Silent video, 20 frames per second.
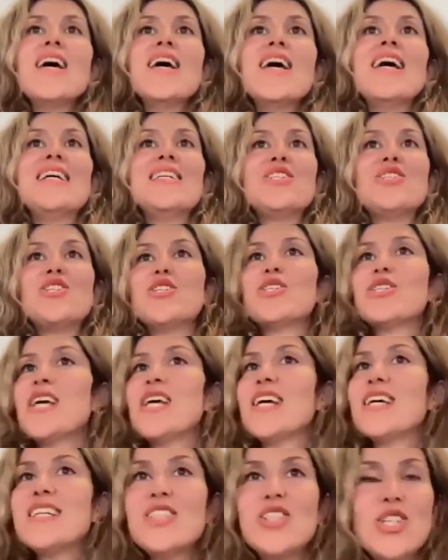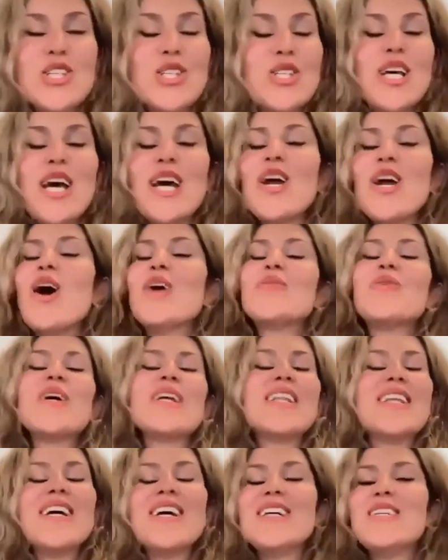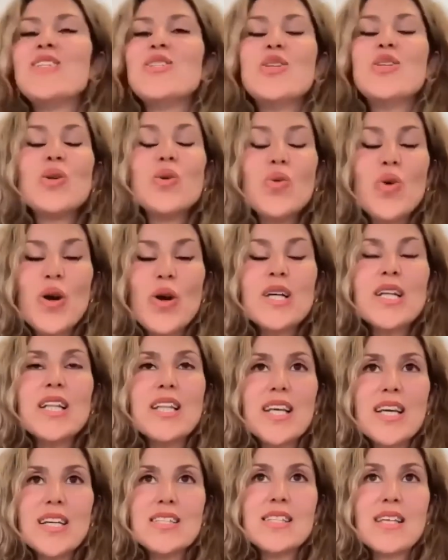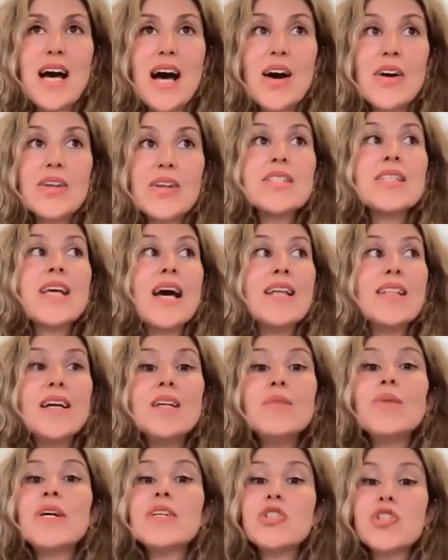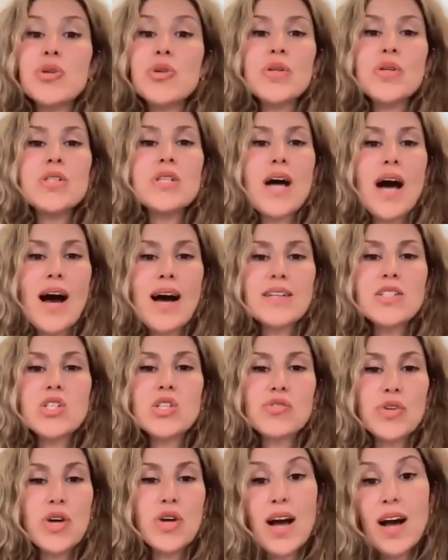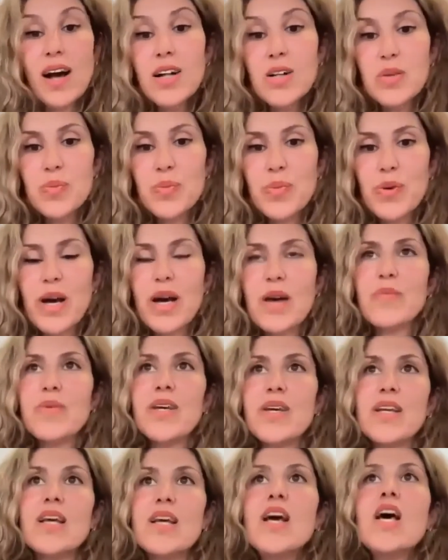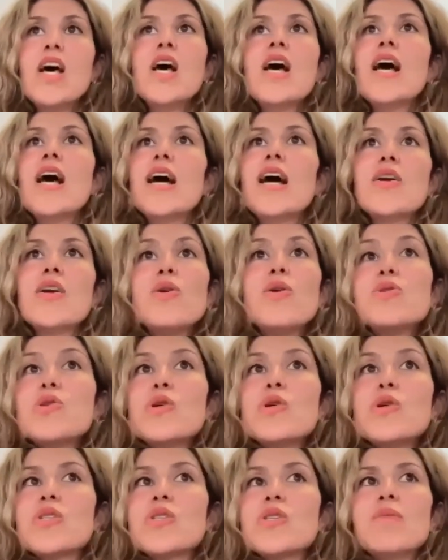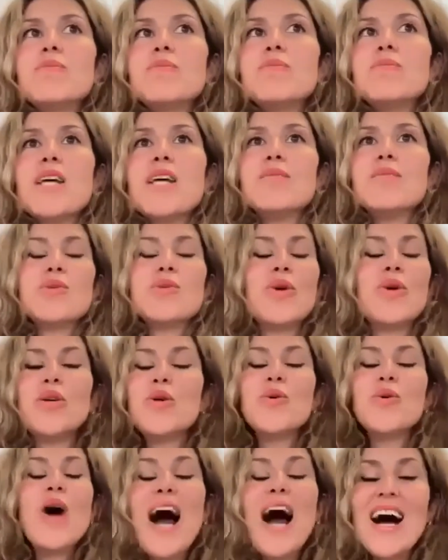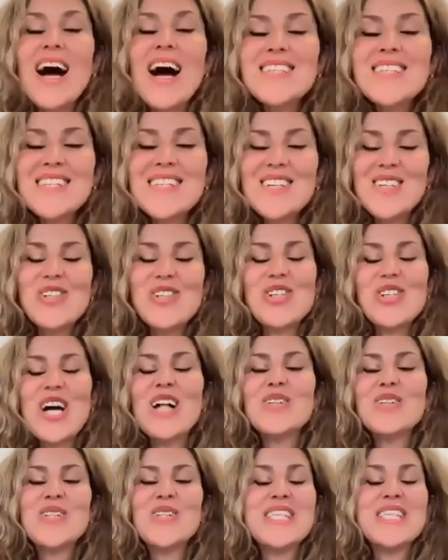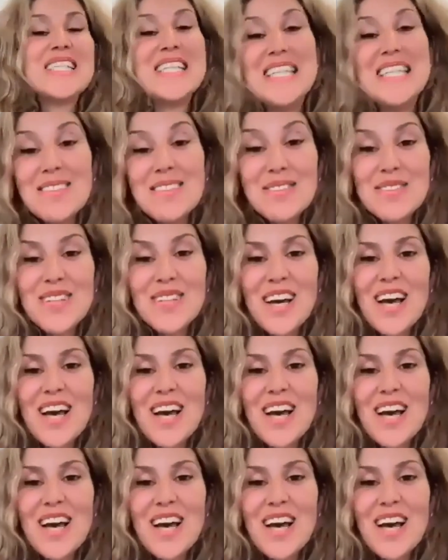It's just like, just get on with it. You'll work things out, and then make sure to ask for help. I mean, and also sometimes when you ask, you shall receive.